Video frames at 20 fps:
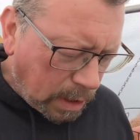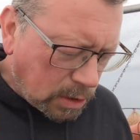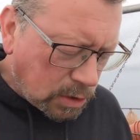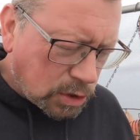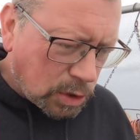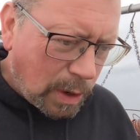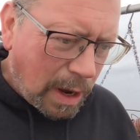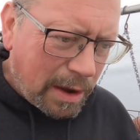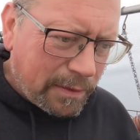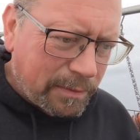
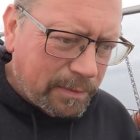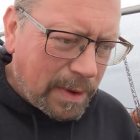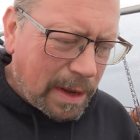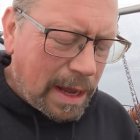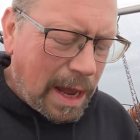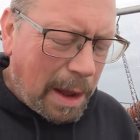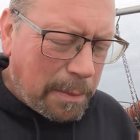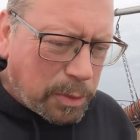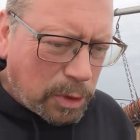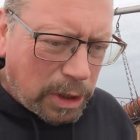So I'm
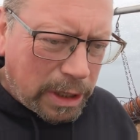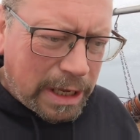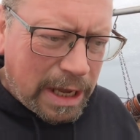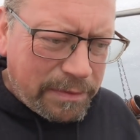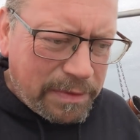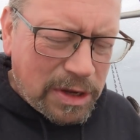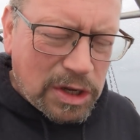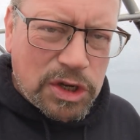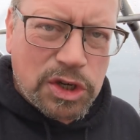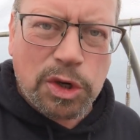going to
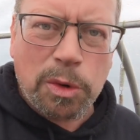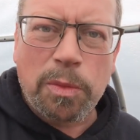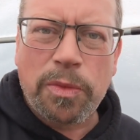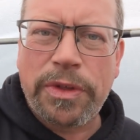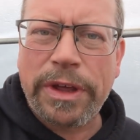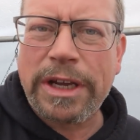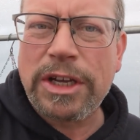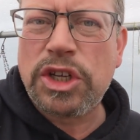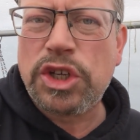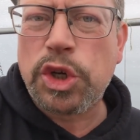give it
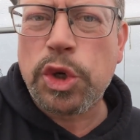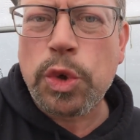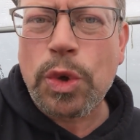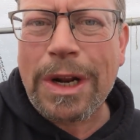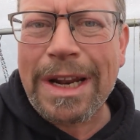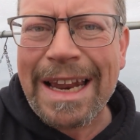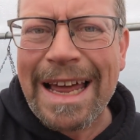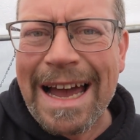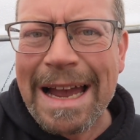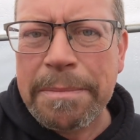something to
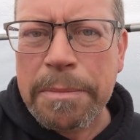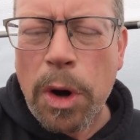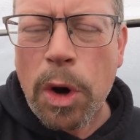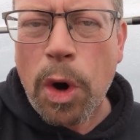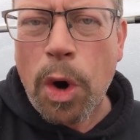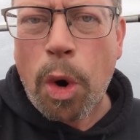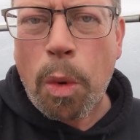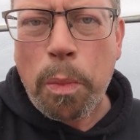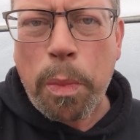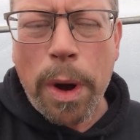climb
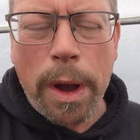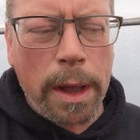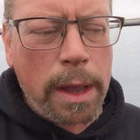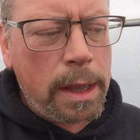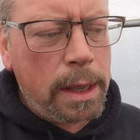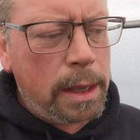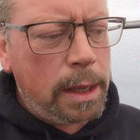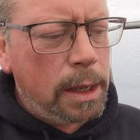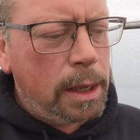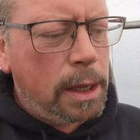up,
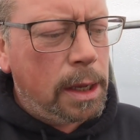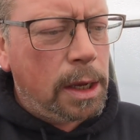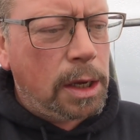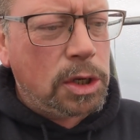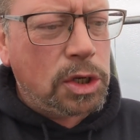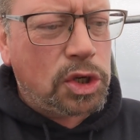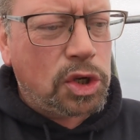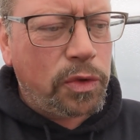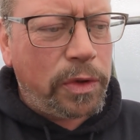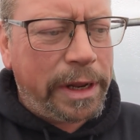
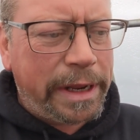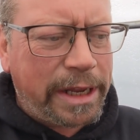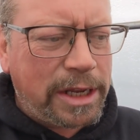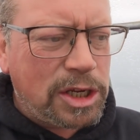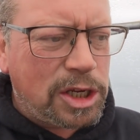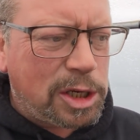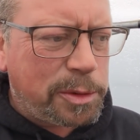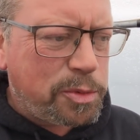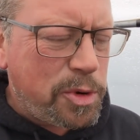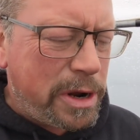and so that it
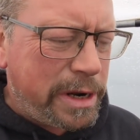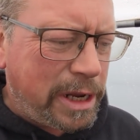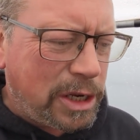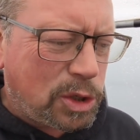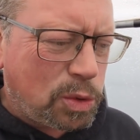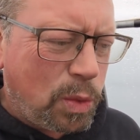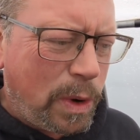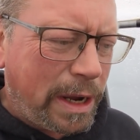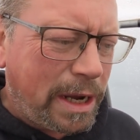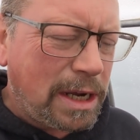can spread
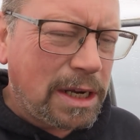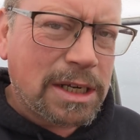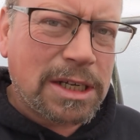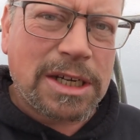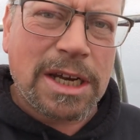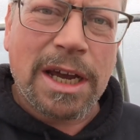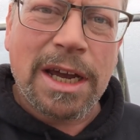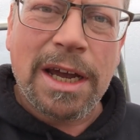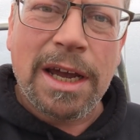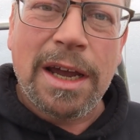its
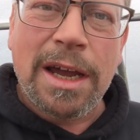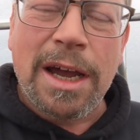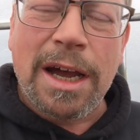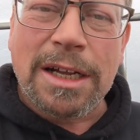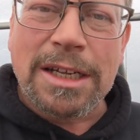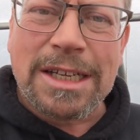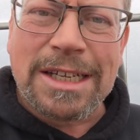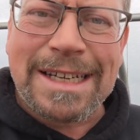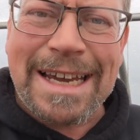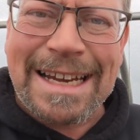wings
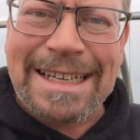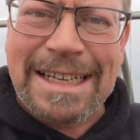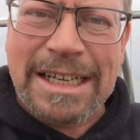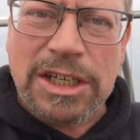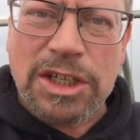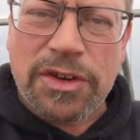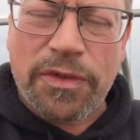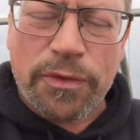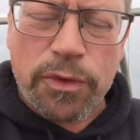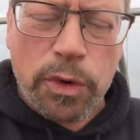and set
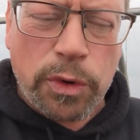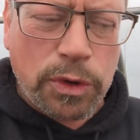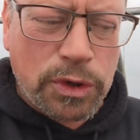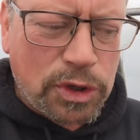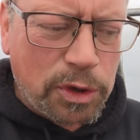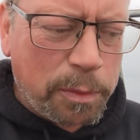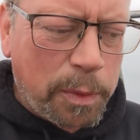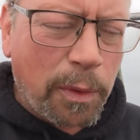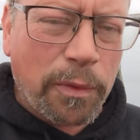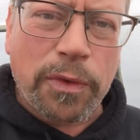its
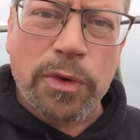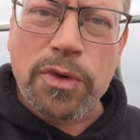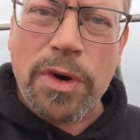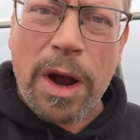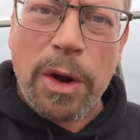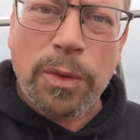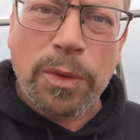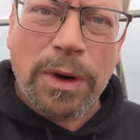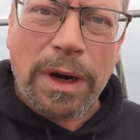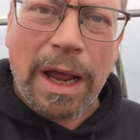fruits above
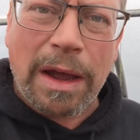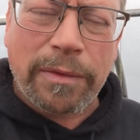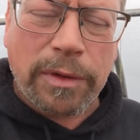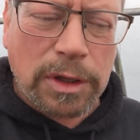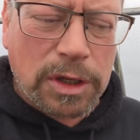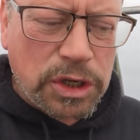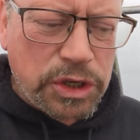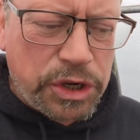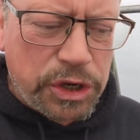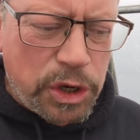ground level,
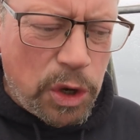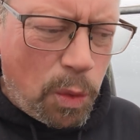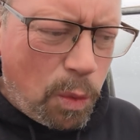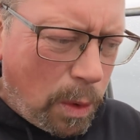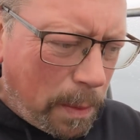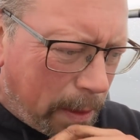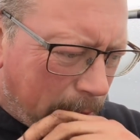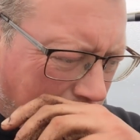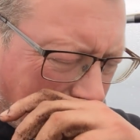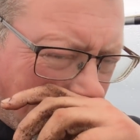because you don't
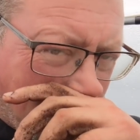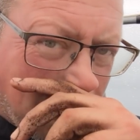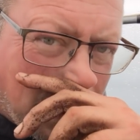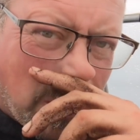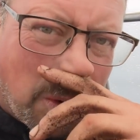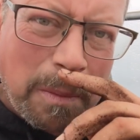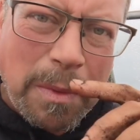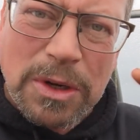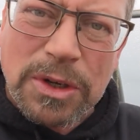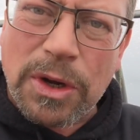want the
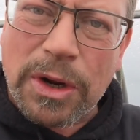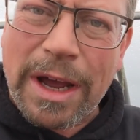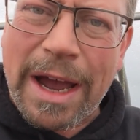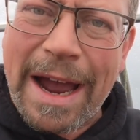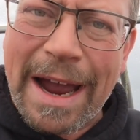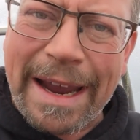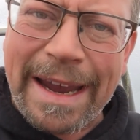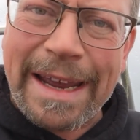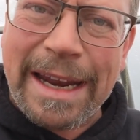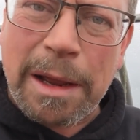cucumber sort of
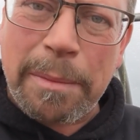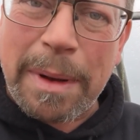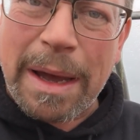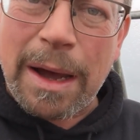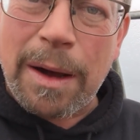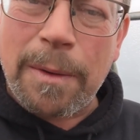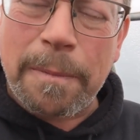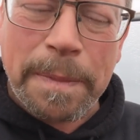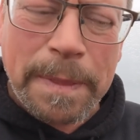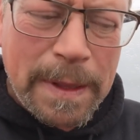hanging
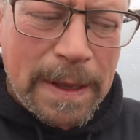about